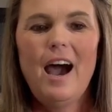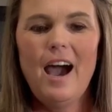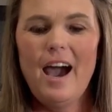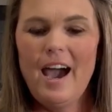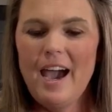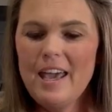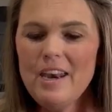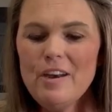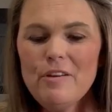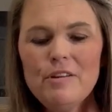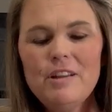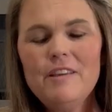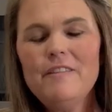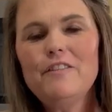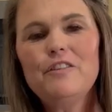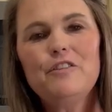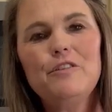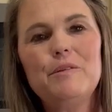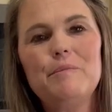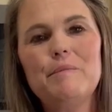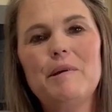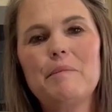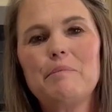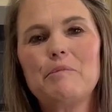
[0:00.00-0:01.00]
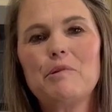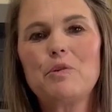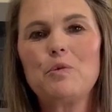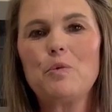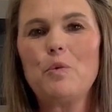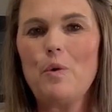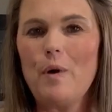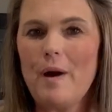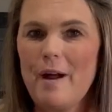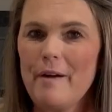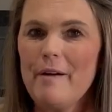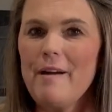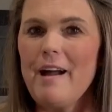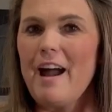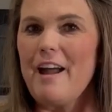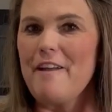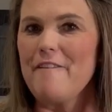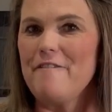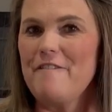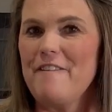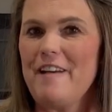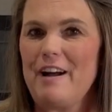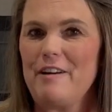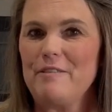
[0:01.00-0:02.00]
I don't even remember where I
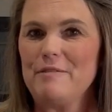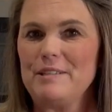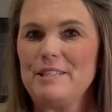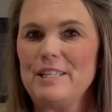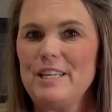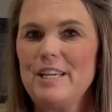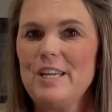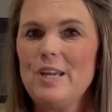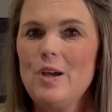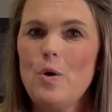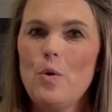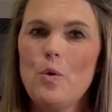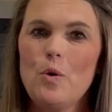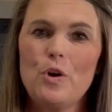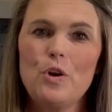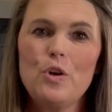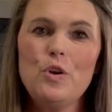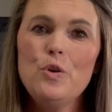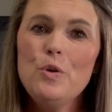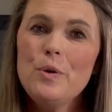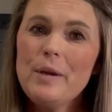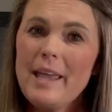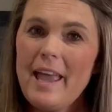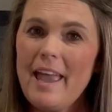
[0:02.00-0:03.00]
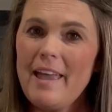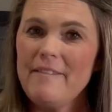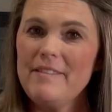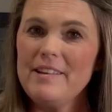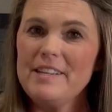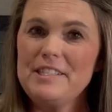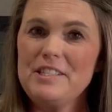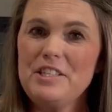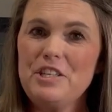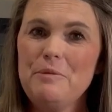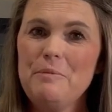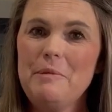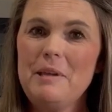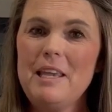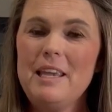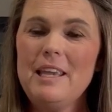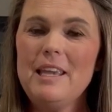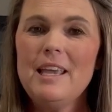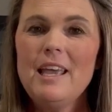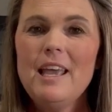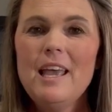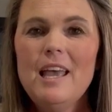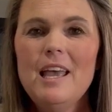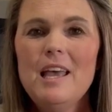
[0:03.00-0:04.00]
found it or who gave it to
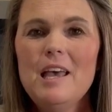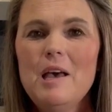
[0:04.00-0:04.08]
me,